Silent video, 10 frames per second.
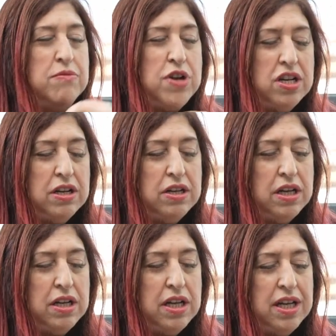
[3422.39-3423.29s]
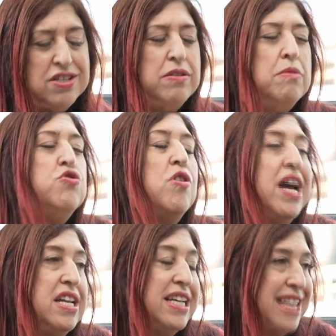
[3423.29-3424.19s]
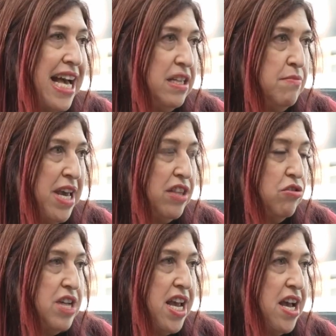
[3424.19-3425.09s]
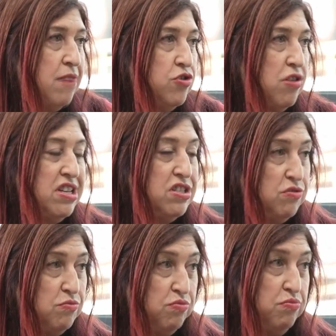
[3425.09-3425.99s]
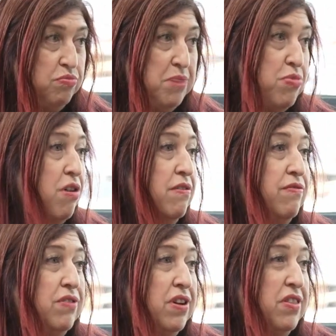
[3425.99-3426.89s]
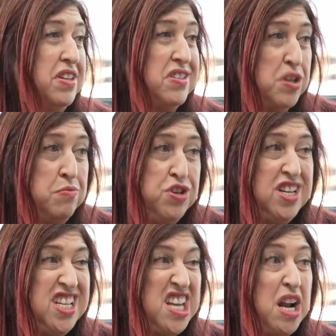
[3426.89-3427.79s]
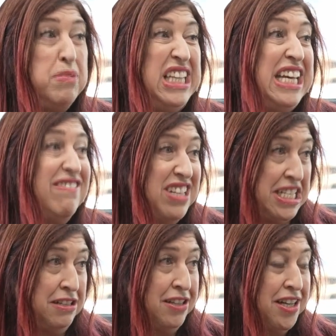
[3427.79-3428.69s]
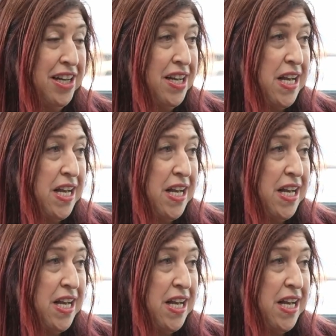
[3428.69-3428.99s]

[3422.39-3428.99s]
Now, I'm not, it's not that I'm trying to exactly make their day. I'm trying to be part of this community that I believe in.